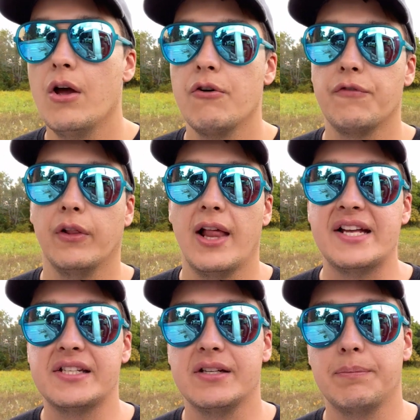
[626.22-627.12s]
For the
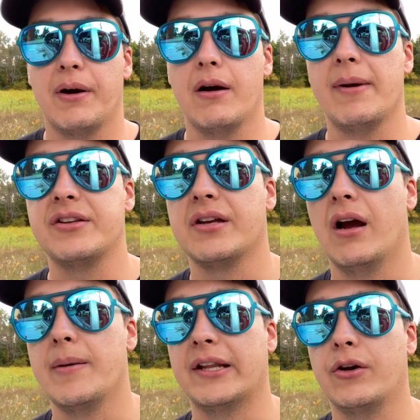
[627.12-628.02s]
last part about
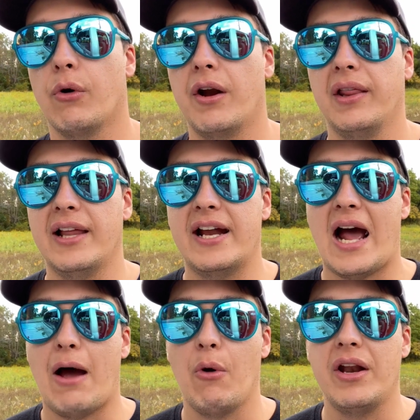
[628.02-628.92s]
talking about the quality of the land,
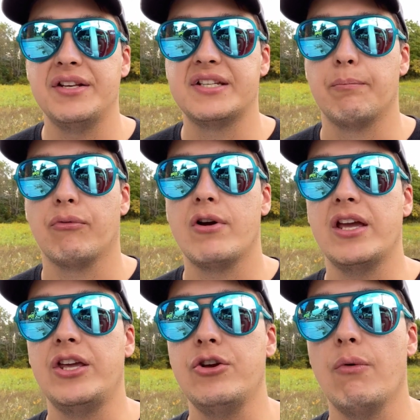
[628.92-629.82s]
I wanted to
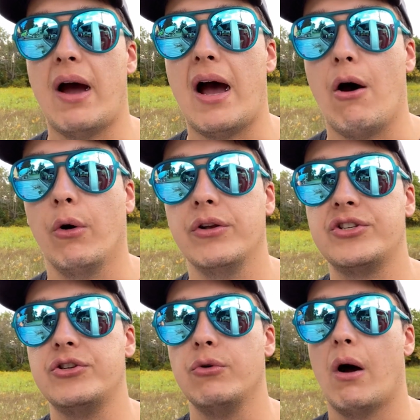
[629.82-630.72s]
bring you out
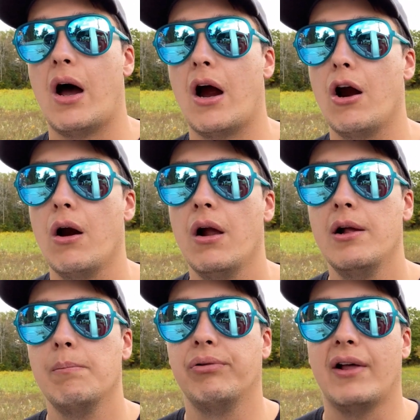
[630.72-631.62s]
to our
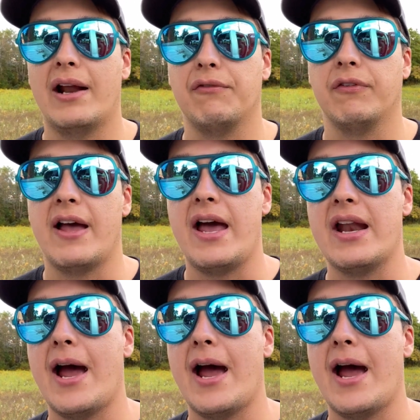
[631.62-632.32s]
plot of land.